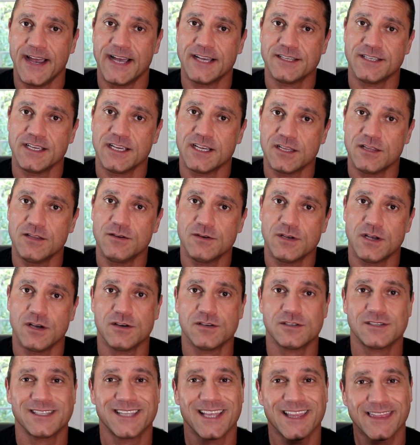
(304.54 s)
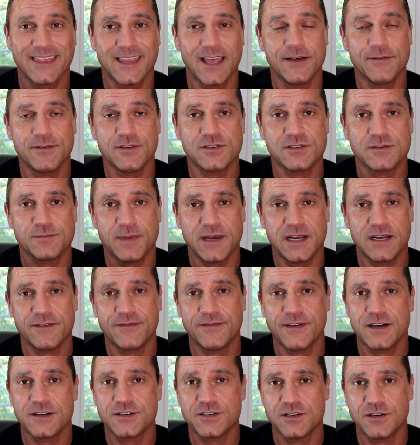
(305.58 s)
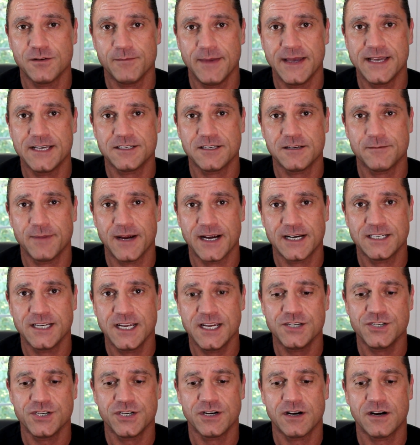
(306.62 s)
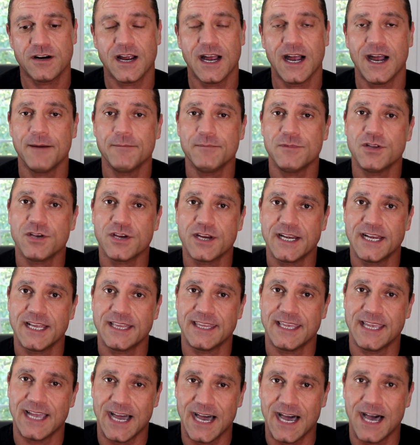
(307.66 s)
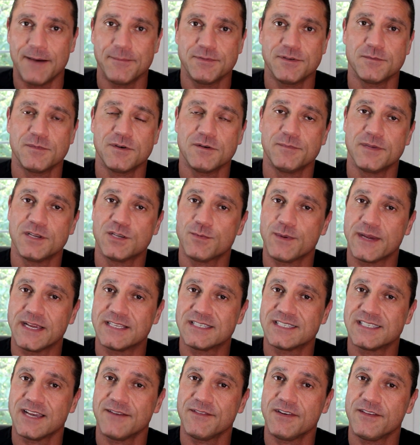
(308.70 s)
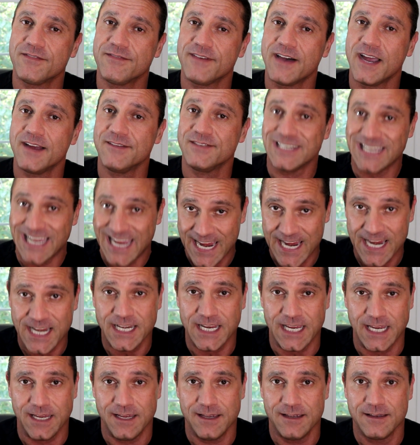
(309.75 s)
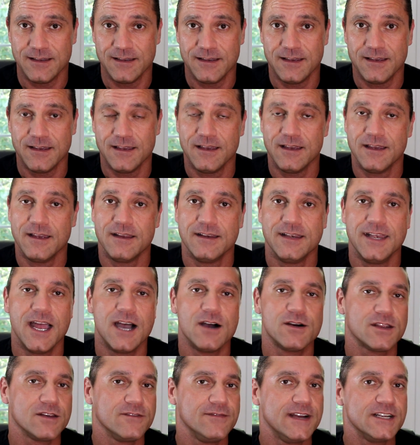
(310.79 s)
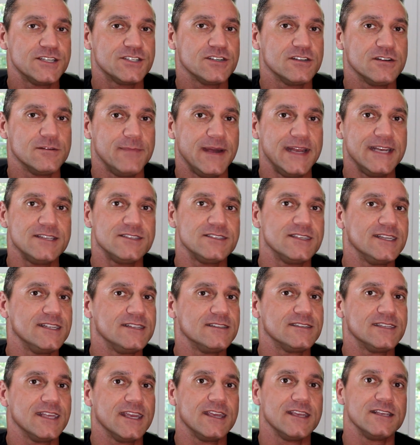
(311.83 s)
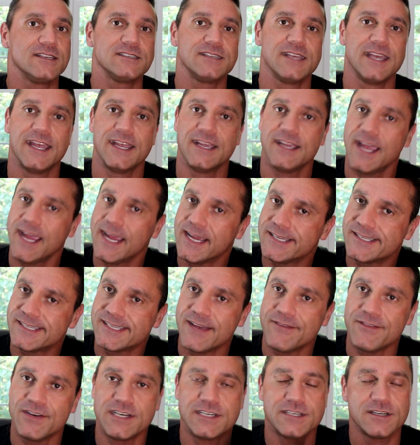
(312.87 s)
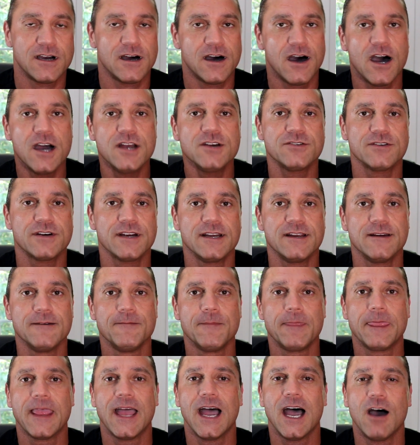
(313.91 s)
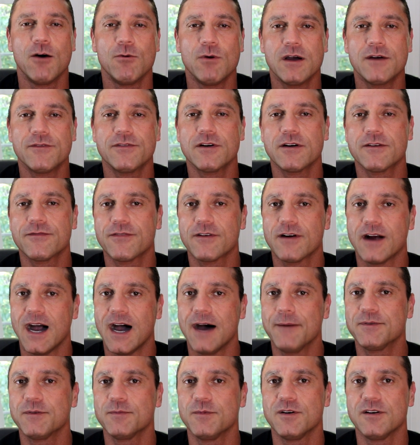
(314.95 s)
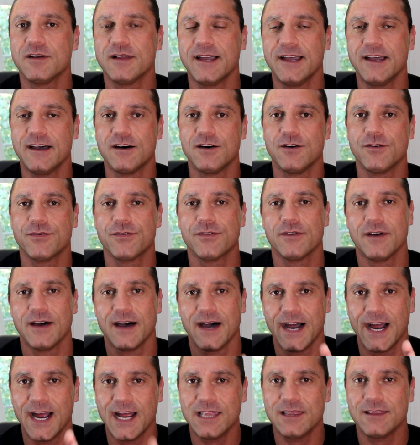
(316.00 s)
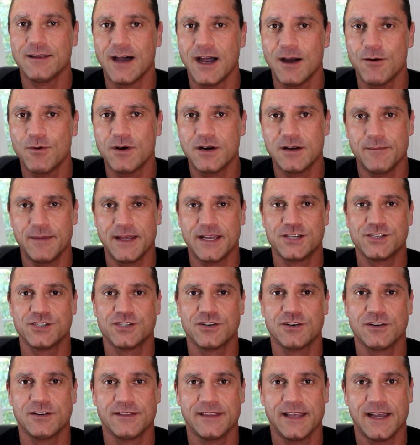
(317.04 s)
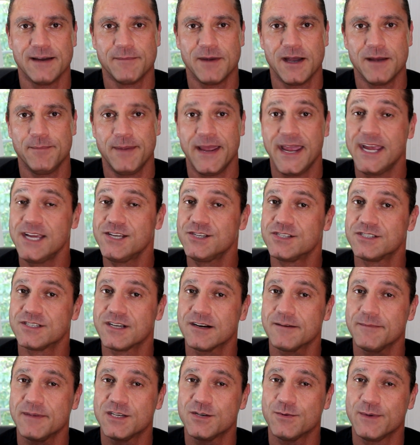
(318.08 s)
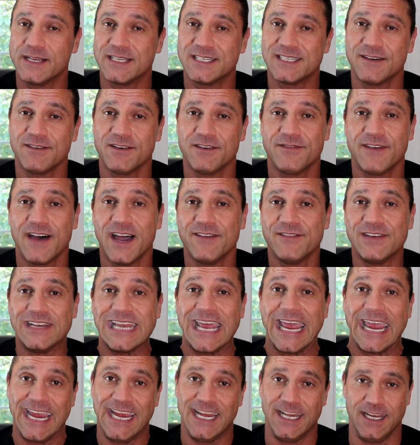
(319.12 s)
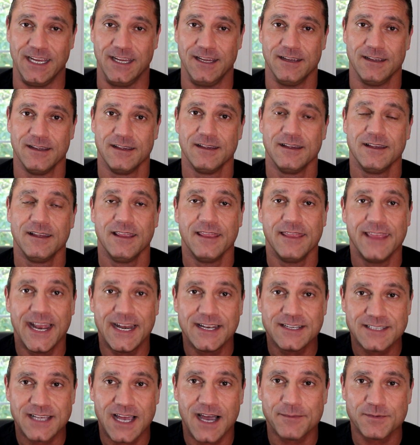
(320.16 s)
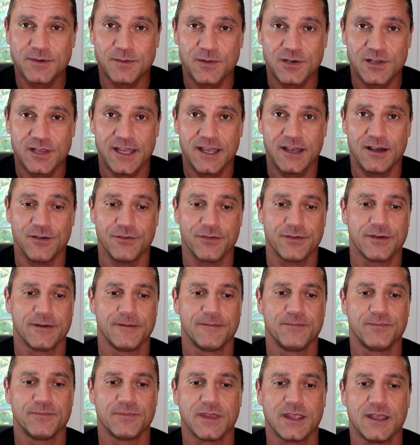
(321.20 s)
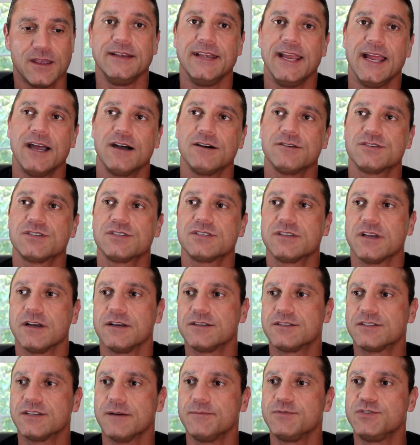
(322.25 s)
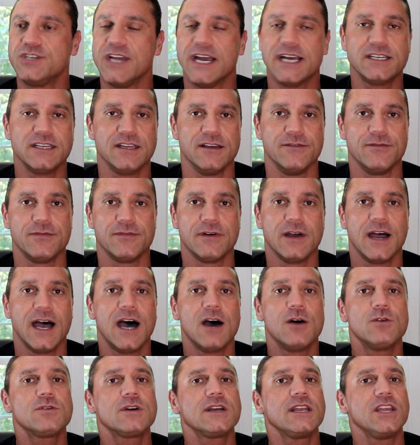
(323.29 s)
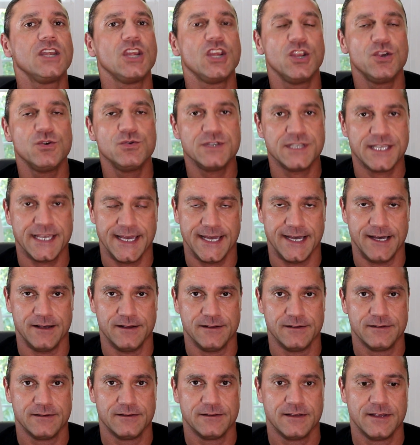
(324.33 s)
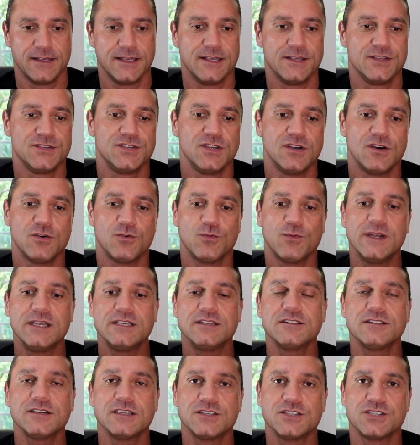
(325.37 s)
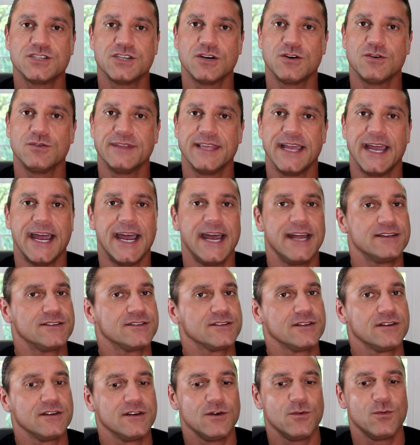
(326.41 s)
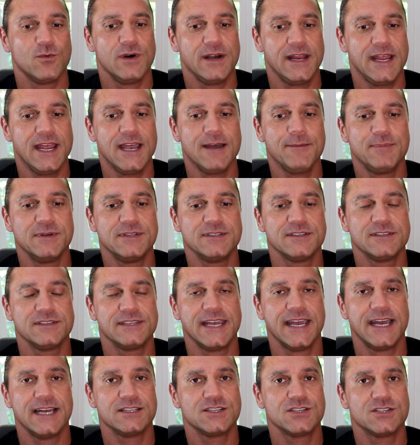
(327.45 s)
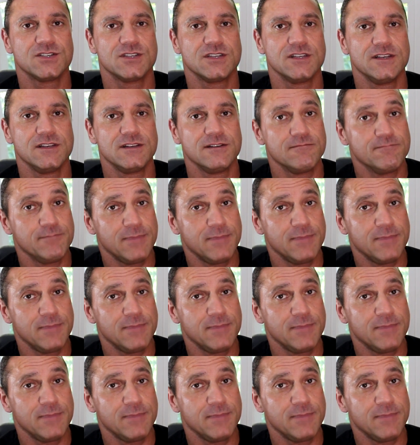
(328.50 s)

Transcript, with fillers: the fasting glucose, the levels being a functional medicine practitioner, I'm looking at the optimal between 75 to 80. Now, conventional medicines, they say, hey, 70 to 100. However, for optimal health, I want to make sure that my patients are in between 75 and 80. That is optimal health. Now, subjective, how can you tell? So research has shown that what happens is that